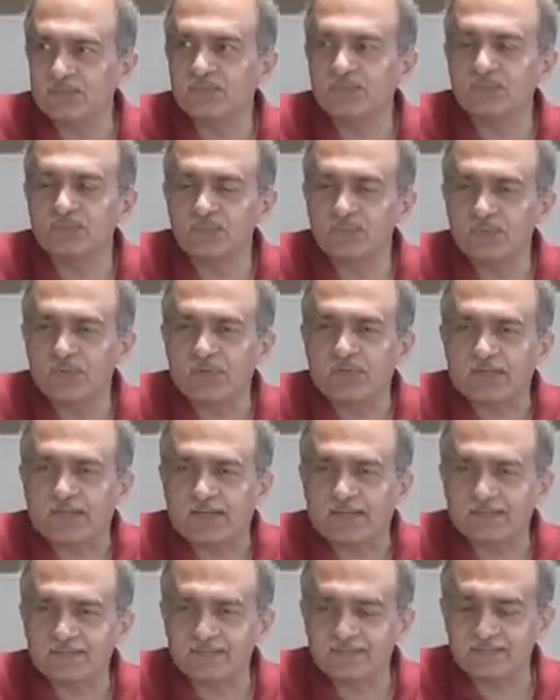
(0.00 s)
who could not
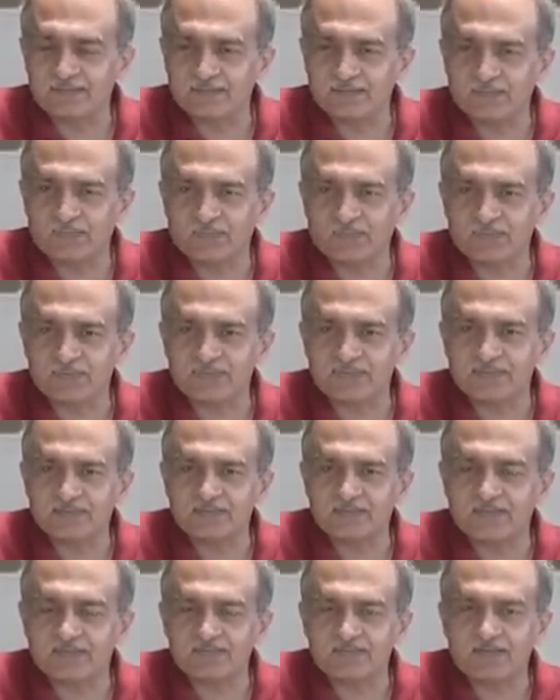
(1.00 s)
access the courts,
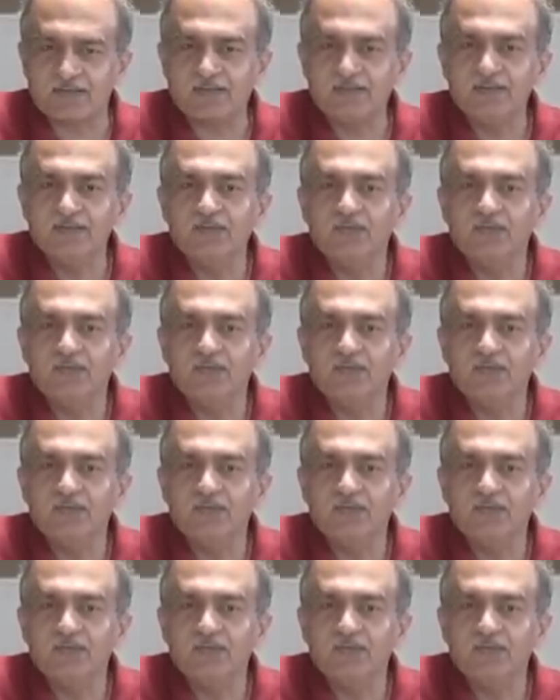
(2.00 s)
etc.,